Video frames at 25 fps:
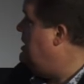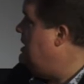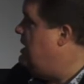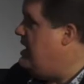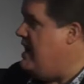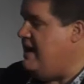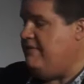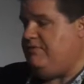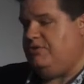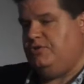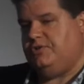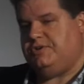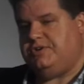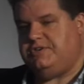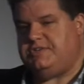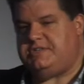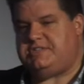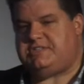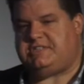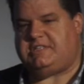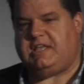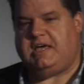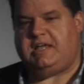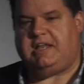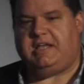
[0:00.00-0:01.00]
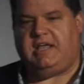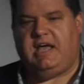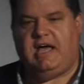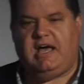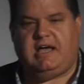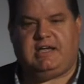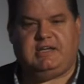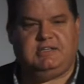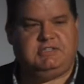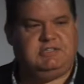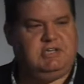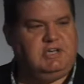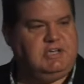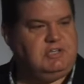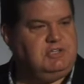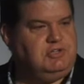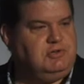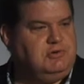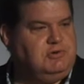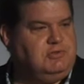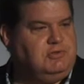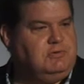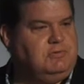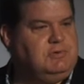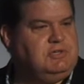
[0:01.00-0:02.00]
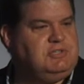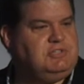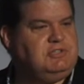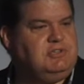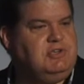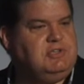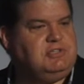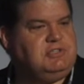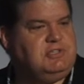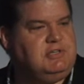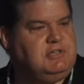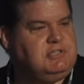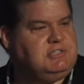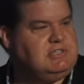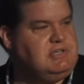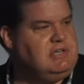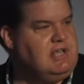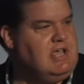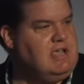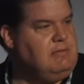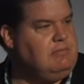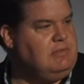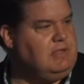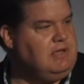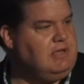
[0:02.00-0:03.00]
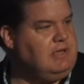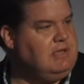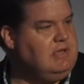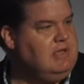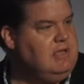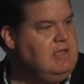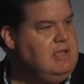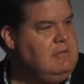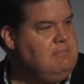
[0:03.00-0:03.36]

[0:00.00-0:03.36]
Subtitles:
Have a look at this stunning architecture and the research that it's enabling